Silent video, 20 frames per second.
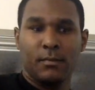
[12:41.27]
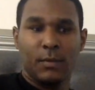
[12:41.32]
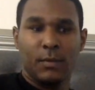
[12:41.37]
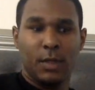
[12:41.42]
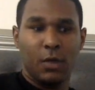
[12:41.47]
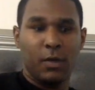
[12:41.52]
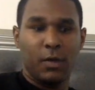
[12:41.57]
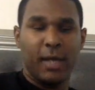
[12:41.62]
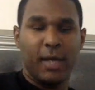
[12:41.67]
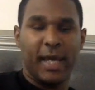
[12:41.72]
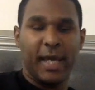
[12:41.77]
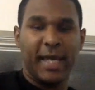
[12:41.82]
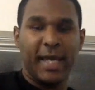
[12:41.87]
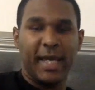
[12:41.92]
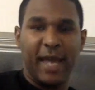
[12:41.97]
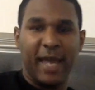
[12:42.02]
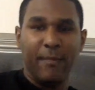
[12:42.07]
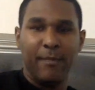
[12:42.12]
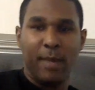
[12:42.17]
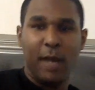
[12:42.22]
Okay,
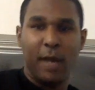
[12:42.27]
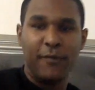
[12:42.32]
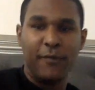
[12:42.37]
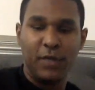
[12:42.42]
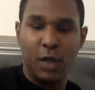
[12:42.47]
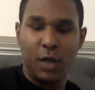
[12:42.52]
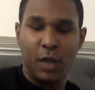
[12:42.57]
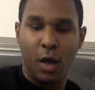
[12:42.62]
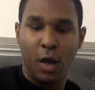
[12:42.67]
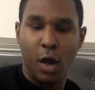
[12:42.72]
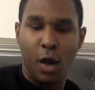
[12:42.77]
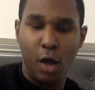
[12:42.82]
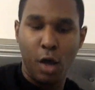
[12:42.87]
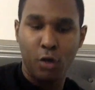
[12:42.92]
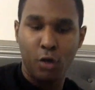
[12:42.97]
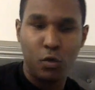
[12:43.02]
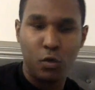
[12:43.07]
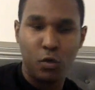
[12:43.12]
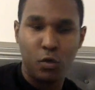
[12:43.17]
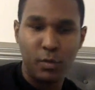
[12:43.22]
gave birth to all
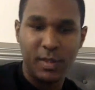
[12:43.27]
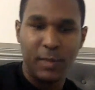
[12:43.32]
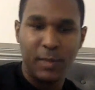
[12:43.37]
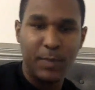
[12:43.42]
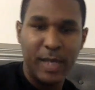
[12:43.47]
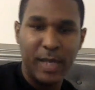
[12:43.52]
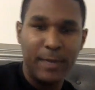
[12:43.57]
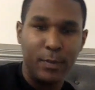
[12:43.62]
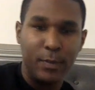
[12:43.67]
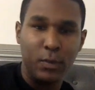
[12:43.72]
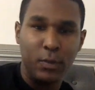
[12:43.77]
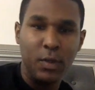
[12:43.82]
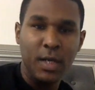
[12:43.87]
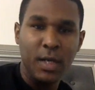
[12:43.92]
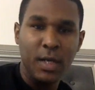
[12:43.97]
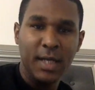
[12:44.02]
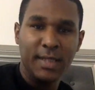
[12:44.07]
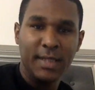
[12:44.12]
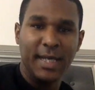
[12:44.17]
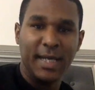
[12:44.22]
groups of people
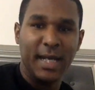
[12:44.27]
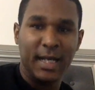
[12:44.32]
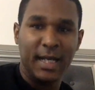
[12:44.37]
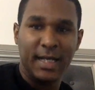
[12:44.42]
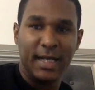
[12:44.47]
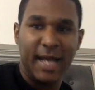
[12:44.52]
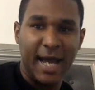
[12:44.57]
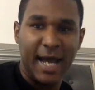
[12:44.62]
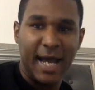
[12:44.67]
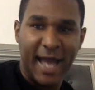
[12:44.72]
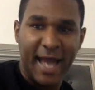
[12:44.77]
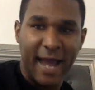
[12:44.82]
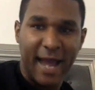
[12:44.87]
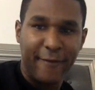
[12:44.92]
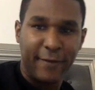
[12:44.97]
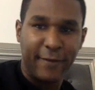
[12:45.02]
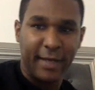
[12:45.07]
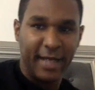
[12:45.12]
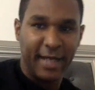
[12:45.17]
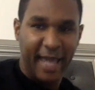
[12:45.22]
that are
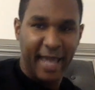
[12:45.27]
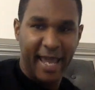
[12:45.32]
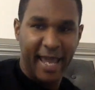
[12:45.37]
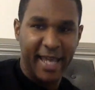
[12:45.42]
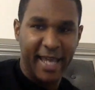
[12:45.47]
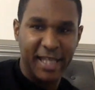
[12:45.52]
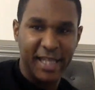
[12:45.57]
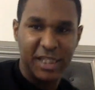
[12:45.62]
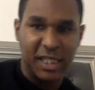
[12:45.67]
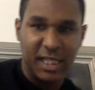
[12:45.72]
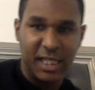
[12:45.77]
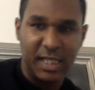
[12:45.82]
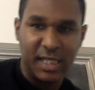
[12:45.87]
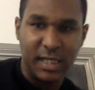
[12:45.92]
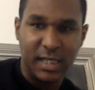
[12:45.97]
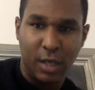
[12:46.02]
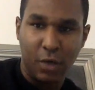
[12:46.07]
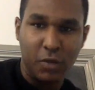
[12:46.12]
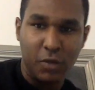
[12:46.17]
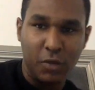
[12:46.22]
non-African, Asians,
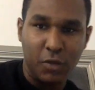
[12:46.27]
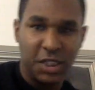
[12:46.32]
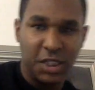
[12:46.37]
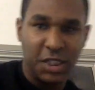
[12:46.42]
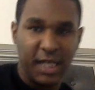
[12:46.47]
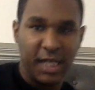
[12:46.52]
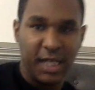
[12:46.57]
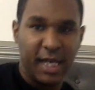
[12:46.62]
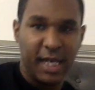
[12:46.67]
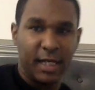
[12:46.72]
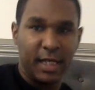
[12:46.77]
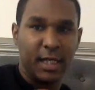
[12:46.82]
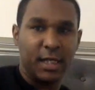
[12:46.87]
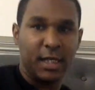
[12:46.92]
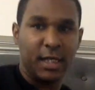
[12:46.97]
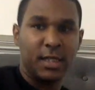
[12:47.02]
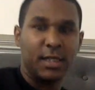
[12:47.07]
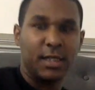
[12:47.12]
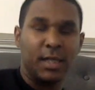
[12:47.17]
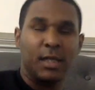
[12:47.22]

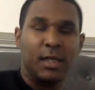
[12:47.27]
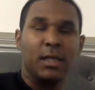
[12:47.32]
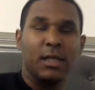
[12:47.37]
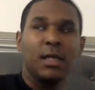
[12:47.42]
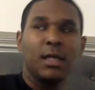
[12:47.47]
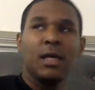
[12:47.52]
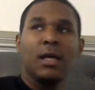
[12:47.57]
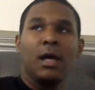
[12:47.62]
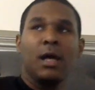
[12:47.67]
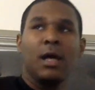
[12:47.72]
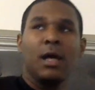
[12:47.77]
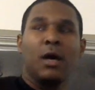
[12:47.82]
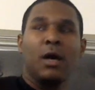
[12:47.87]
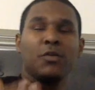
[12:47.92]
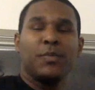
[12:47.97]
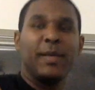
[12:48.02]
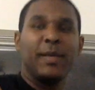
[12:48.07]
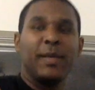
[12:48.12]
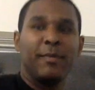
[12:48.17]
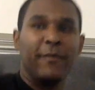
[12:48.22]
Oceanians,
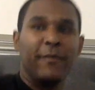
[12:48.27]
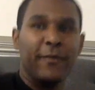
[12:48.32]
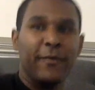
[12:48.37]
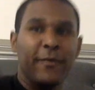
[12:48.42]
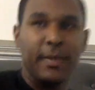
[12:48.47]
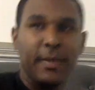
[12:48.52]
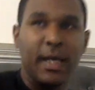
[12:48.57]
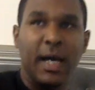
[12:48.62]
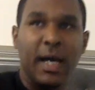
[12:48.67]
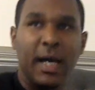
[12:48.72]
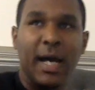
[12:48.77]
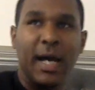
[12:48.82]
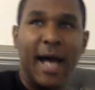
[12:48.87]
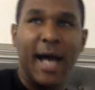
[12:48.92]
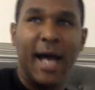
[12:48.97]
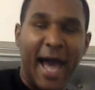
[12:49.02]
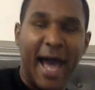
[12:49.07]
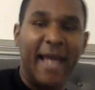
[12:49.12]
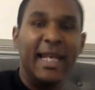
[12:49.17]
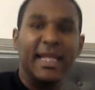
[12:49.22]
people from the
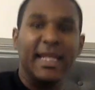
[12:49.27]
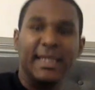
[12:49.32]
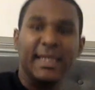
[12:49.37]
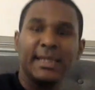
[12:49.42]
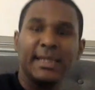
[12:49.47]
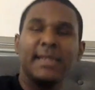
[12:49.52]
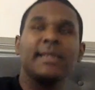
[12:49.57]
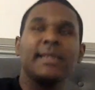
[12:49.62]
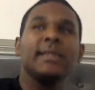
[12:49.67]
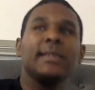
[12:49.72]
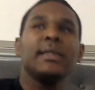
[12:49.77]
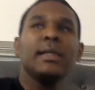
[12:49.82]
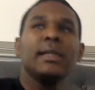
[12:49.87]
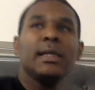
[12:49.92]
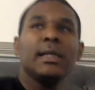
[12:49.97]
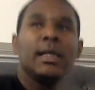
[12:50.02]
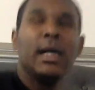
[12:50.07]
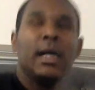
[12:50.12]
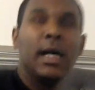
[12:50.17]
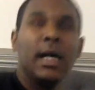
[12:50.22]
islands,
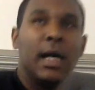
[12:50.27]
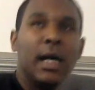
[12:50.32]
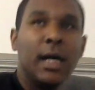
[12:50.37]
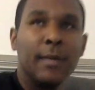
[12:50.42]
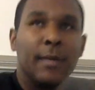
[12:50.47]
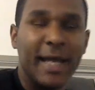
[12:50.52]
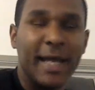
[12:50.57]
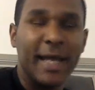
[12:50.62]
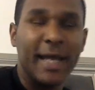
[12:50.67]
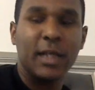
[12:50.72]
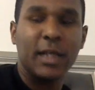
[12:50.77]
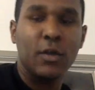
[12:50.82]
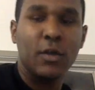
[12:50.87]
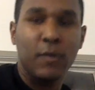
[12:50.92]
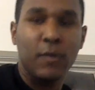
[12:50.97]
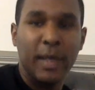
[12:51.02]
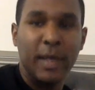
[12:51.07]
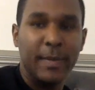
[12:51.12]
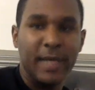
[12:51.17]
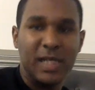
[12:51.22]
not the
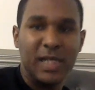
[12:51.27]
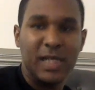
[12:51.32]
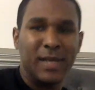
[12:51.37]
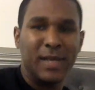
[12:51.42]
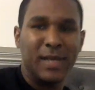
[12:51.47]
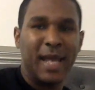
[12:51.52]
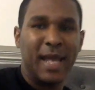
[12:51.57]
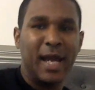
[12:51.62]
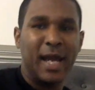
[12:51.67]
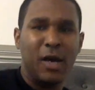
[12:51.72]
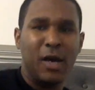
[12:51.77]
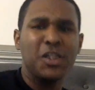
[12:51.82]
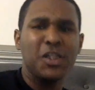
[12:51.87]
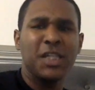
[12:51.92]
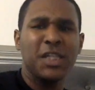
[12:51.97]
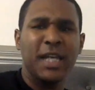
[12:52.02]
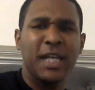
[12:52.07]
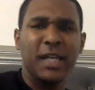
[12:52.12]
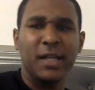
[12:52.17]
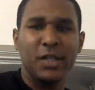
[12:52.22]
Caribbeans, but like
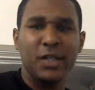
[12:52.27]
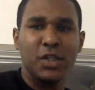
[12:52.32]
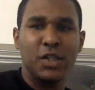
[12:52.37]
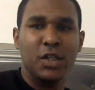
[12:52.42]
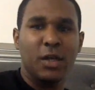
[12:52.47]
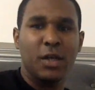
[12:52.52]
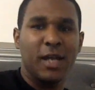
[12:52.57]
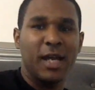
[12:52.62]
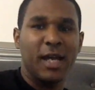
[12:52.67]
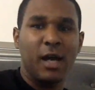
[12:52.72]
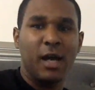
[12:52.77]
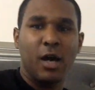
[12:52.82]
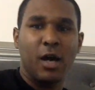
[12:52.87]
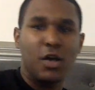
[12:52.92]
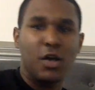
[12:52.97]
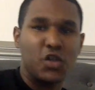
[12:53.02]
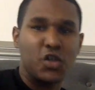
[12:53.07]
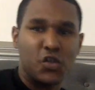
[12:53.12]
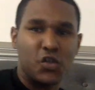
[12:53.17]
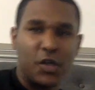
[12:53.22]
Oceanians, like
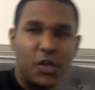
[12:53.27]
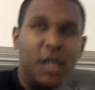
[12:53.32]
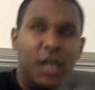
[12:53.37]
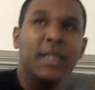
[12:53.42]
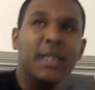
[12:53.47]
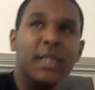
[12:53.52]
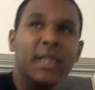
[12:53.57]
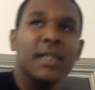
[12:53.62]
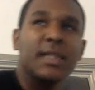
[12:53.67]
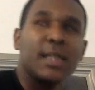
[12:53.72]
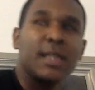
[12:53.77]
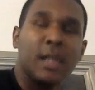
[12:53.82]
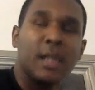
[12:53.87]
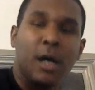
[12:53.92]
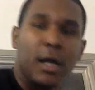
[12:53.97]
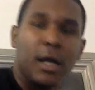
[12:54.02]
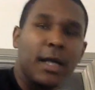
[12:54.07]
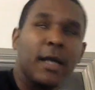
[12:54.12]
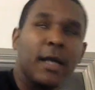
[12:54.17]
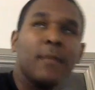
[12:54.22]
Australians and
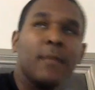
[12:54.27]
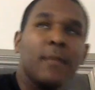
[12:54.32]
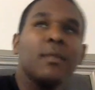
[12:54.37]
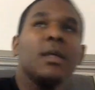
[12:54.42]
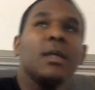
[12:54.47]
all them,